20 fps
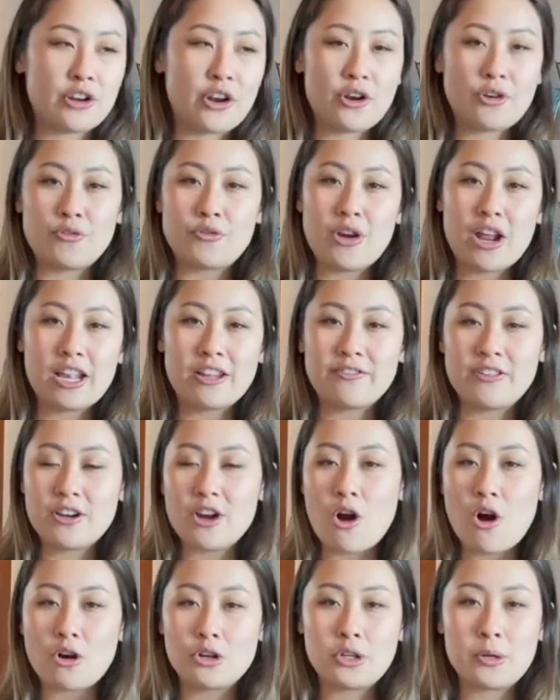relevant
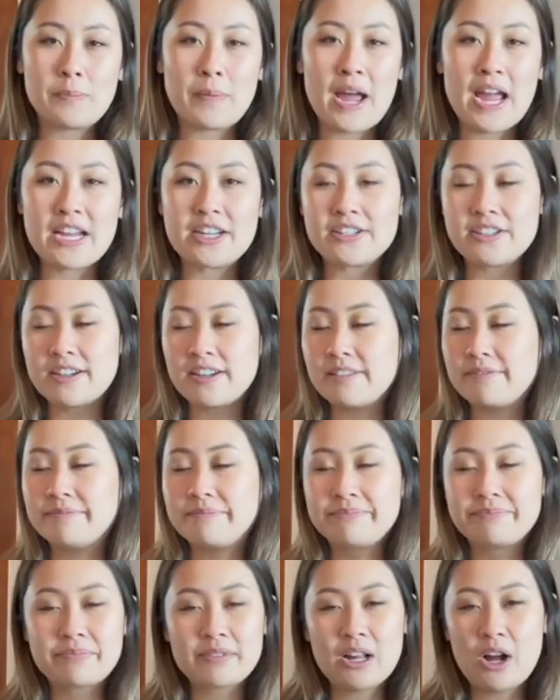occupation,
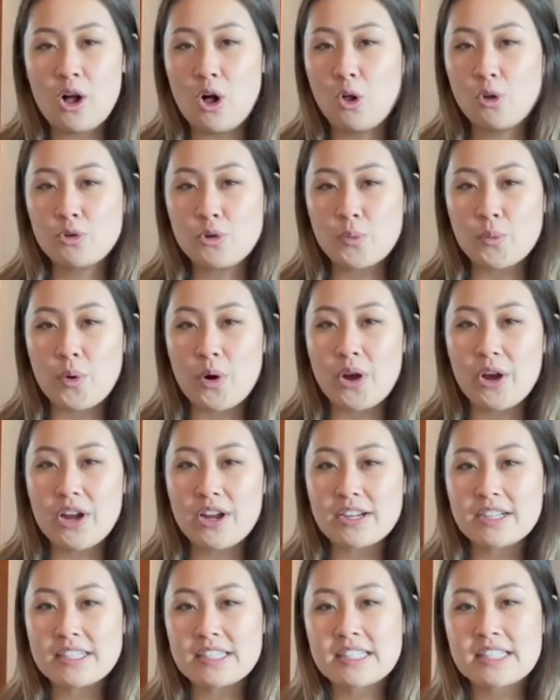all the
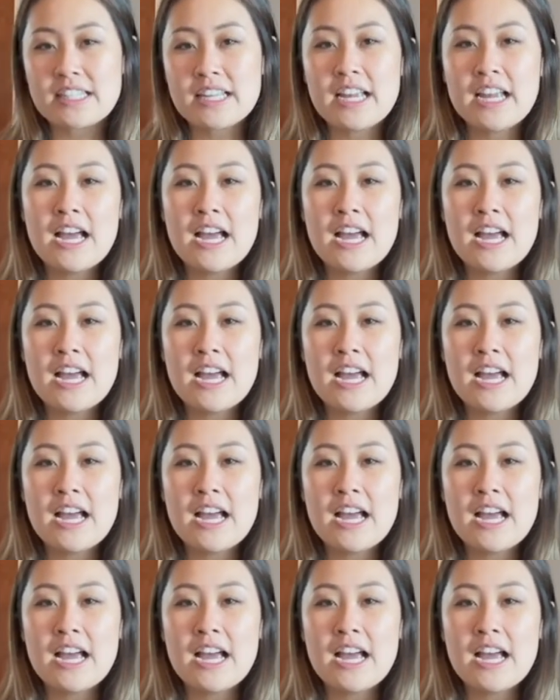works.